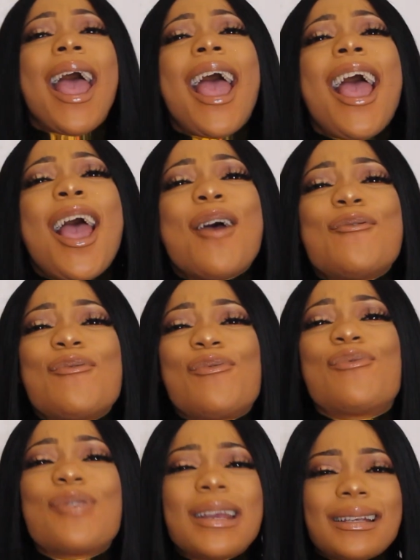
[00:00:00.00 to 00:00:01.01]

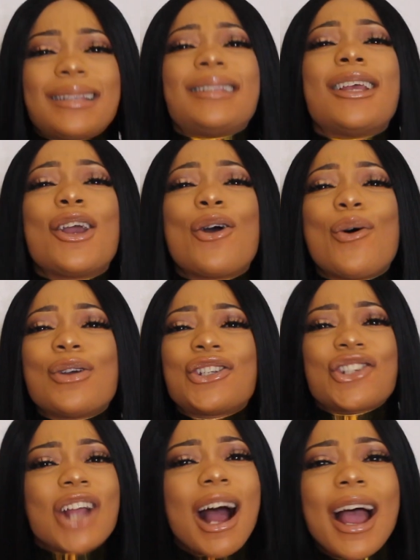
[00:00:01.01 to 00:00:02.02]
Every single
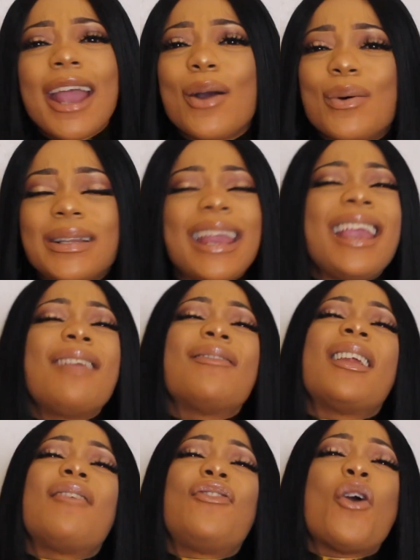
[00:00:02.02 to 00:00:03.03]
child,
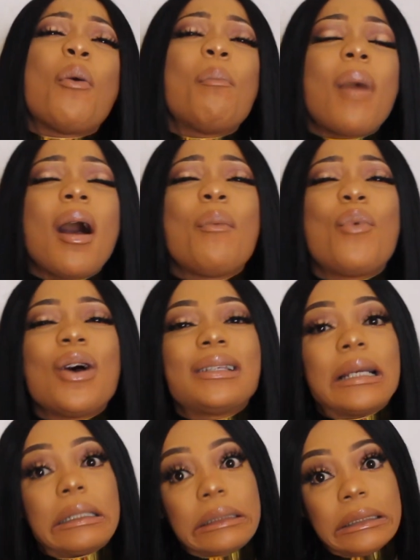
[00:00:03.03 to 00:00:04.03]
even if your mom
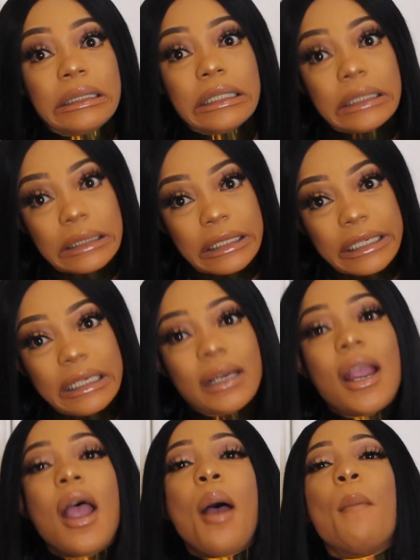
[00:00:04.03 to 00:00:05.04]
was
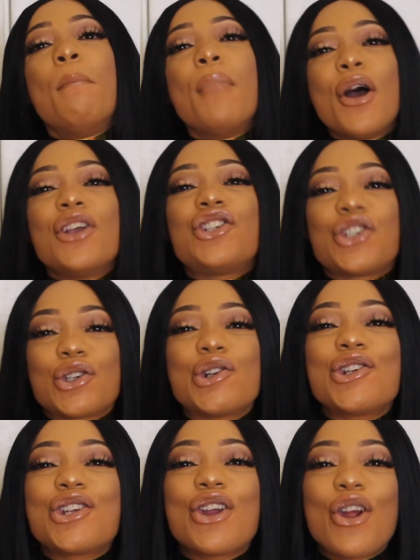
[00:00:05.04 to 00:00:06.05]
a most
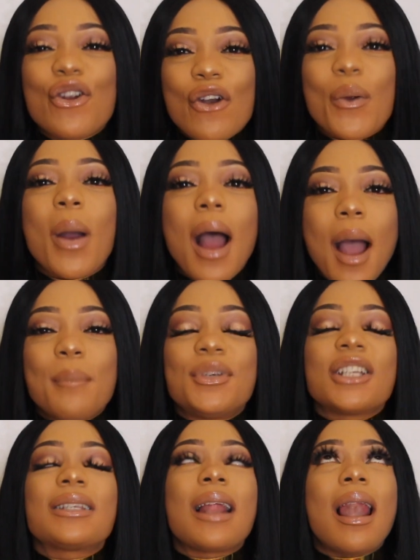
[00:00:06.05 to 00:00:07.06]
children grow up
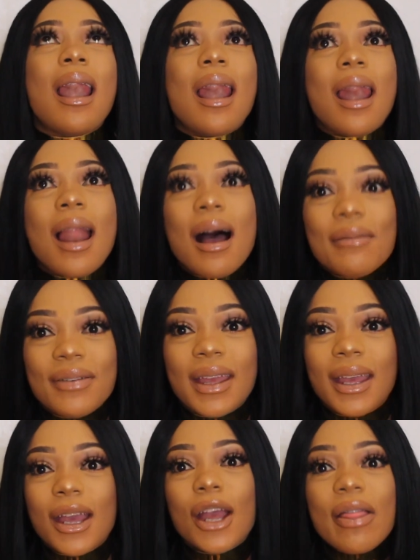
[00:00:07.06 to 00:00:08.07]
just
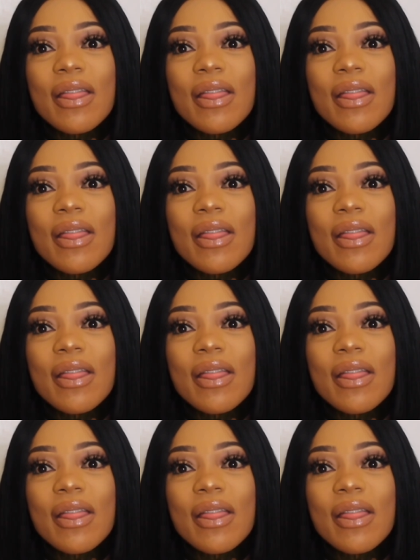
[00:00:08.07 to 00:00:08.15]
loving